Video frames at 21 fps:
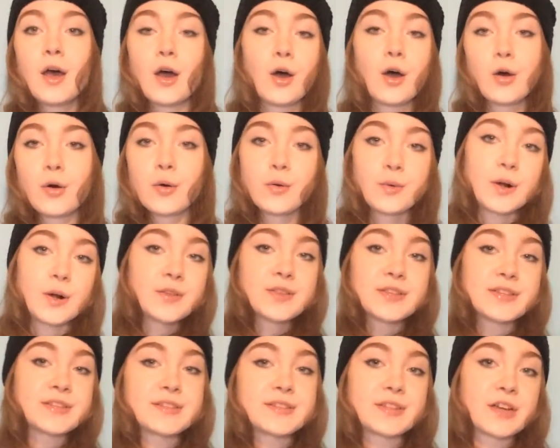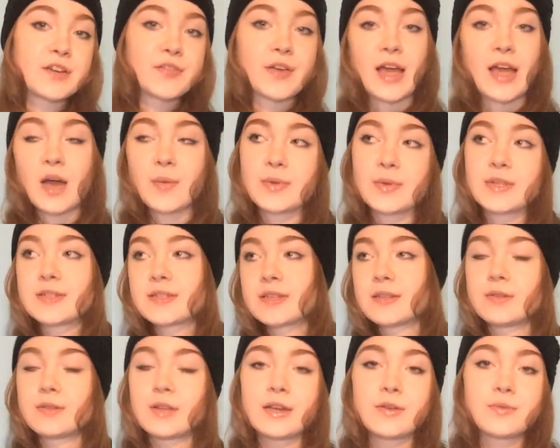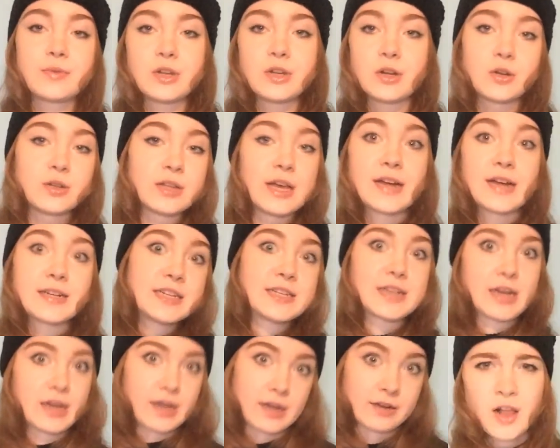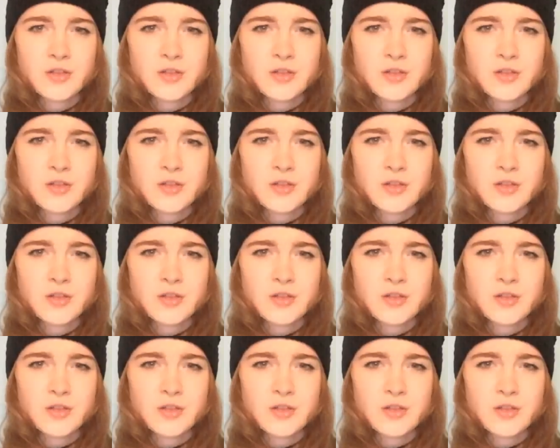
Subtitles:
oh, all this stuff happens, and like, you know, la-di-da.